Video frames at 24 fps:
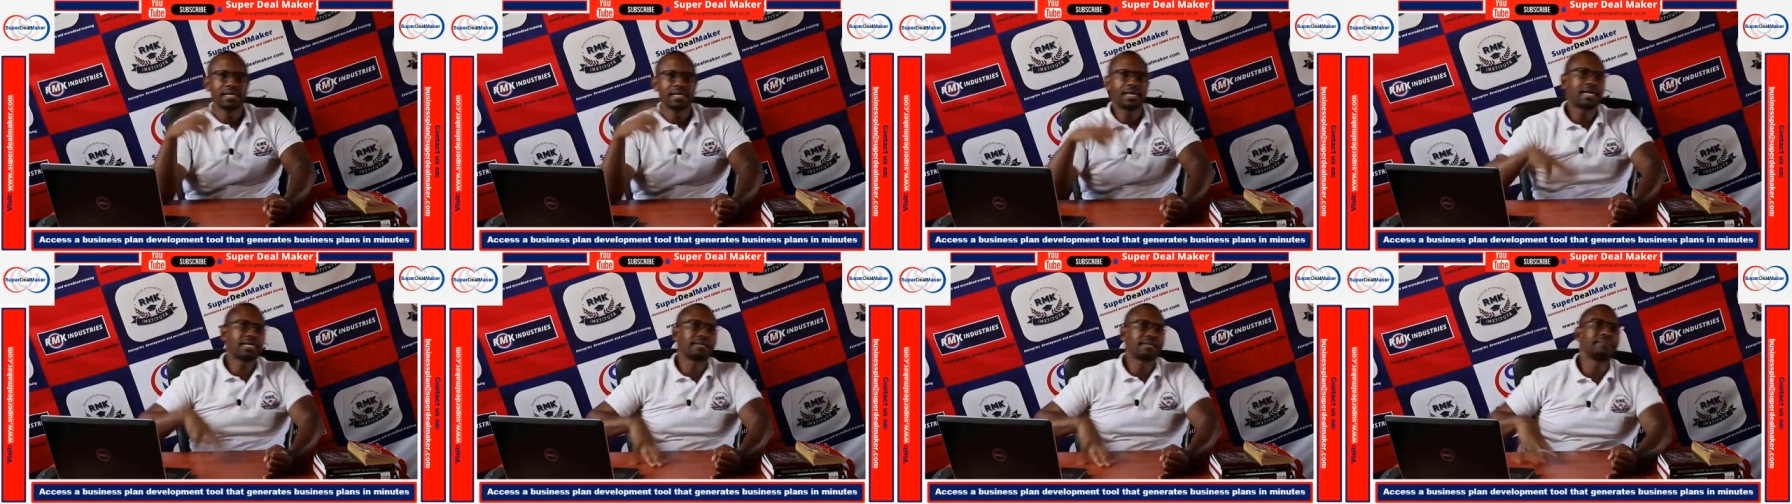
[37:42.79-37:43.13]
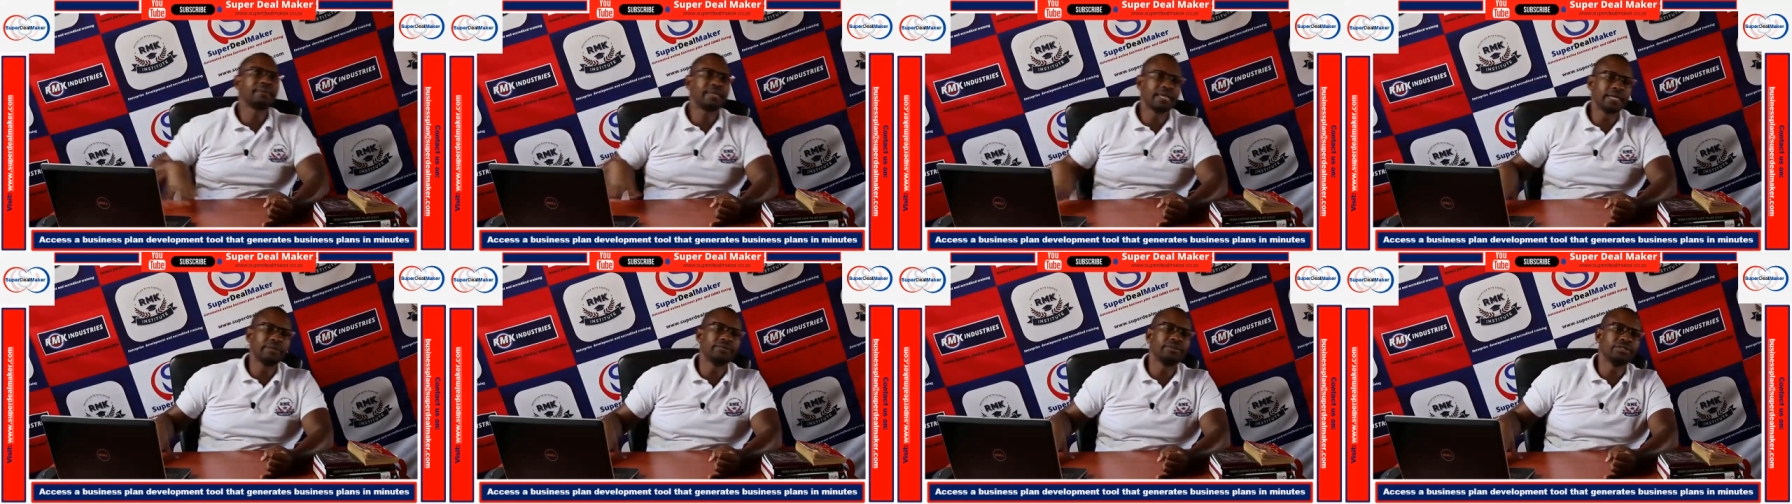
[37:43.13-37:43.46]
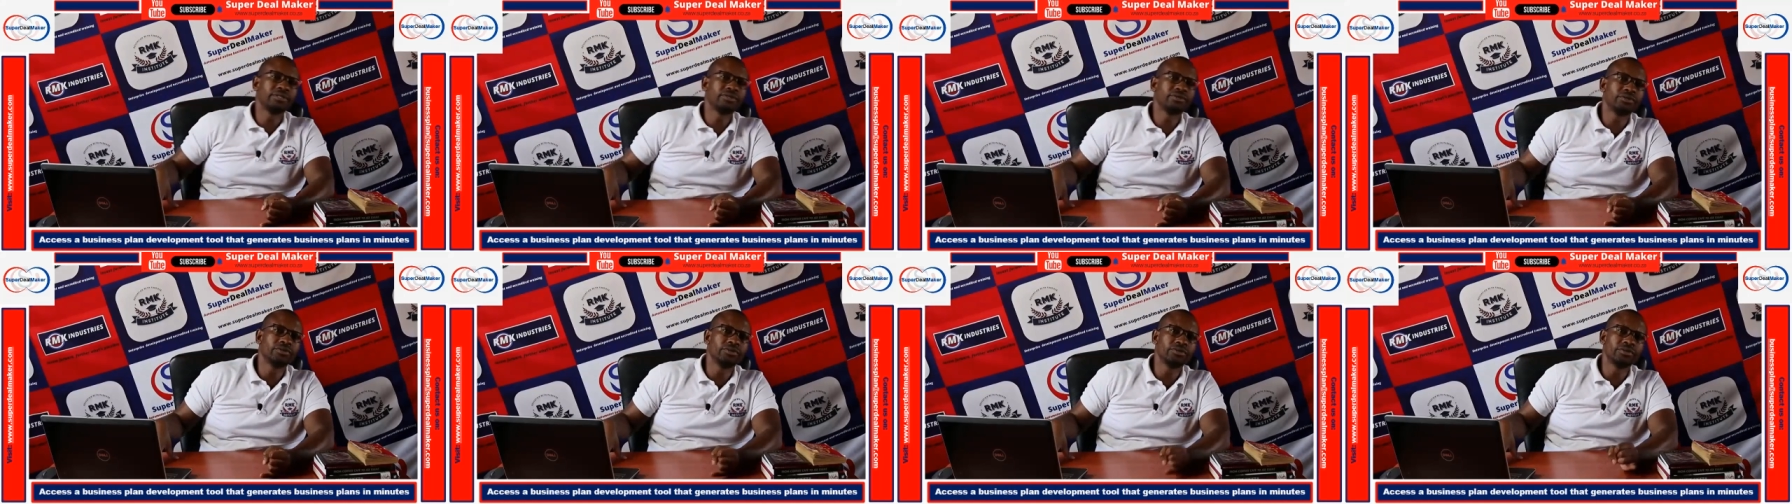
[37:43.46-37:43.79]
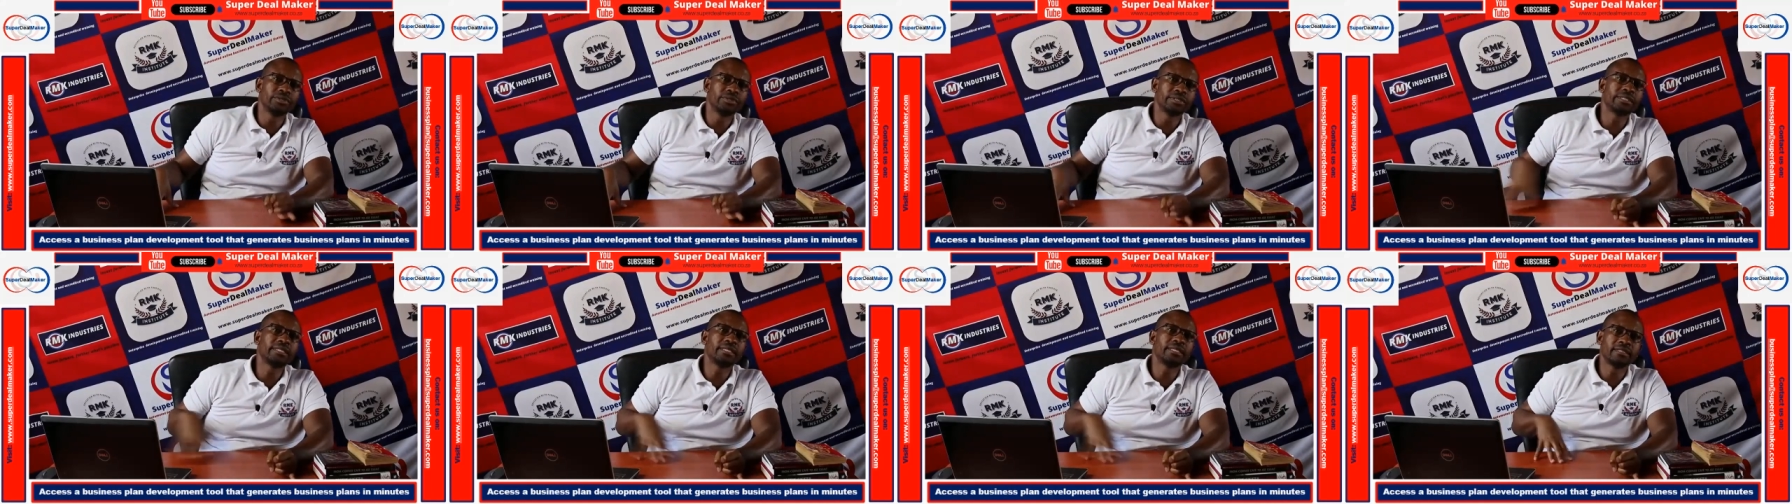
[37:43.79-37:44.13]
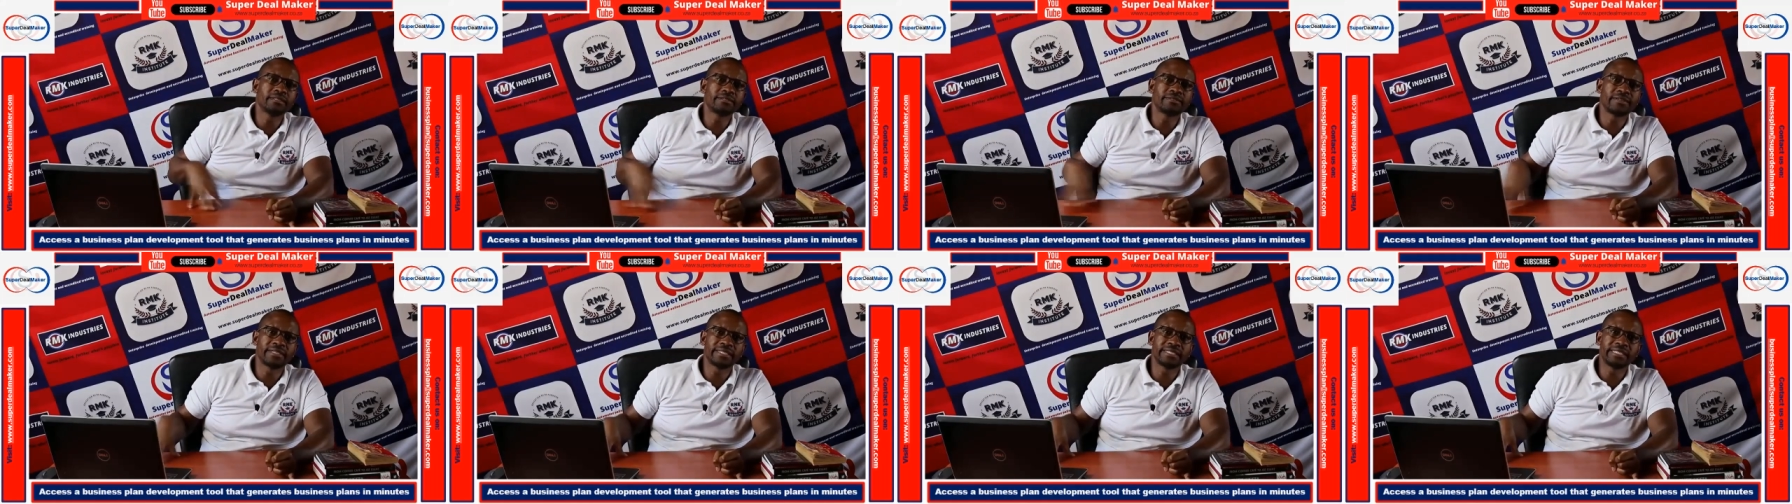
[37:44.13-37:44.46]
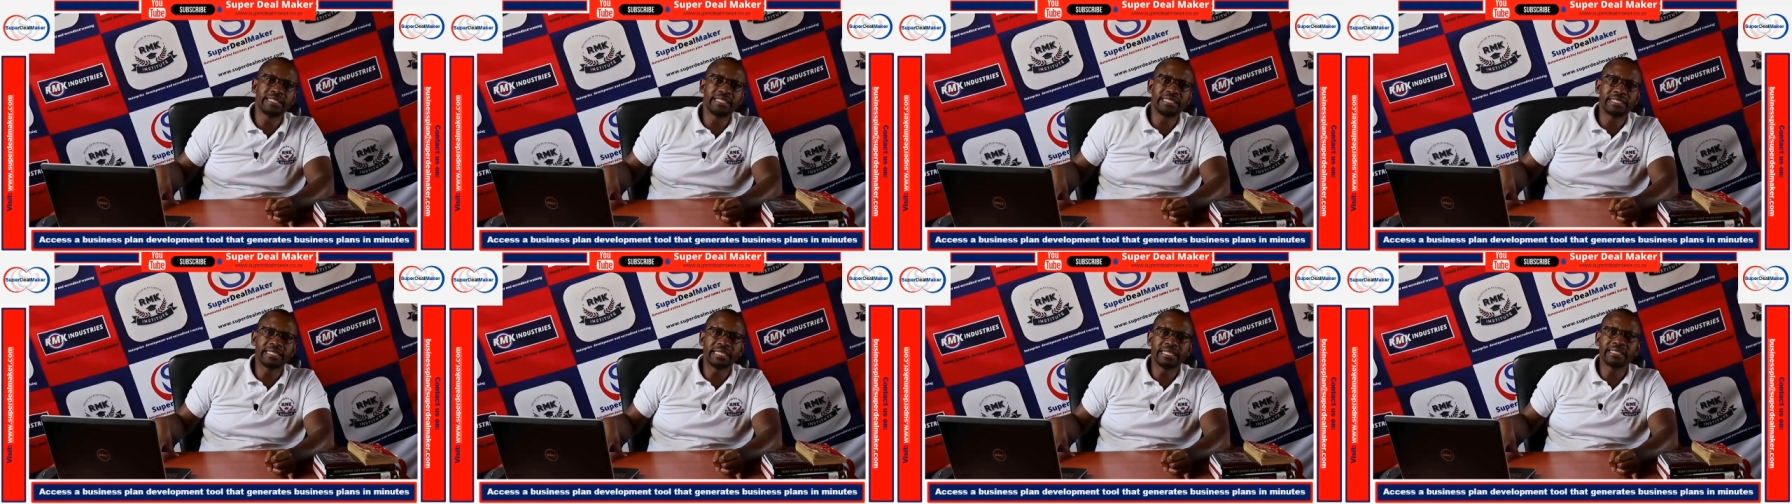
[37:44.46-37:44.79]
RMK will do skills
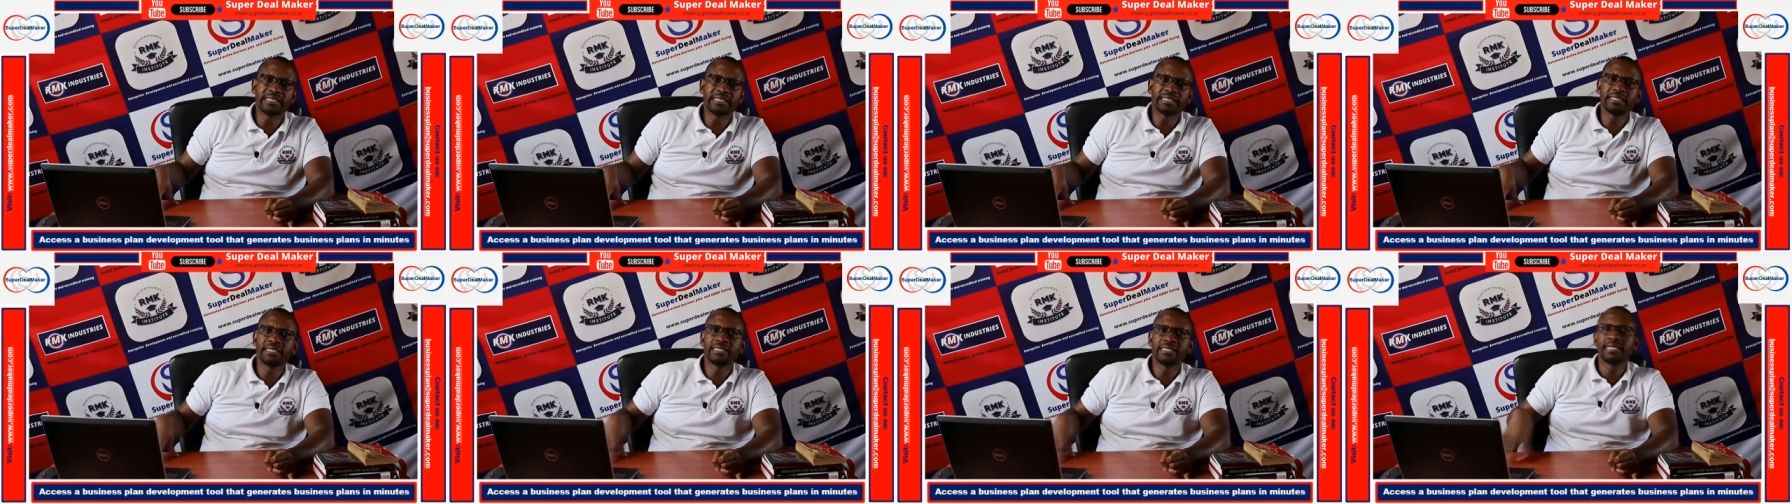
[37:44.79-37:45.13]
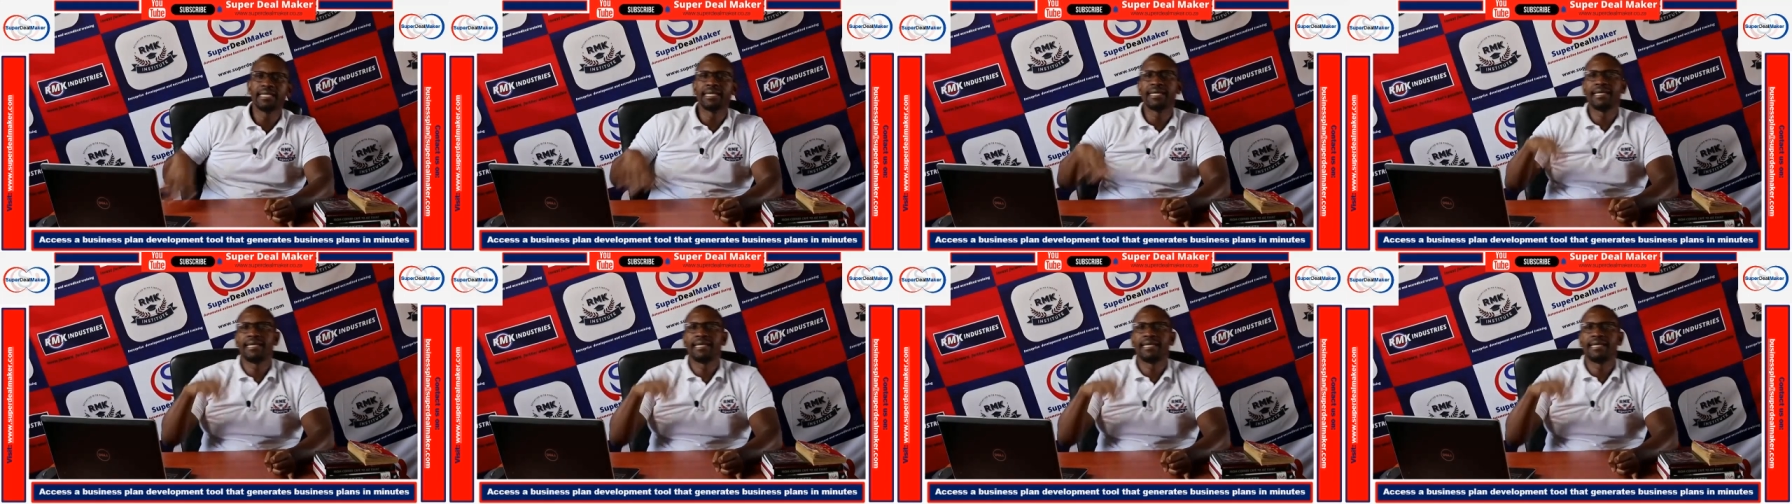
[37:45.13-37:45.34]
facilitation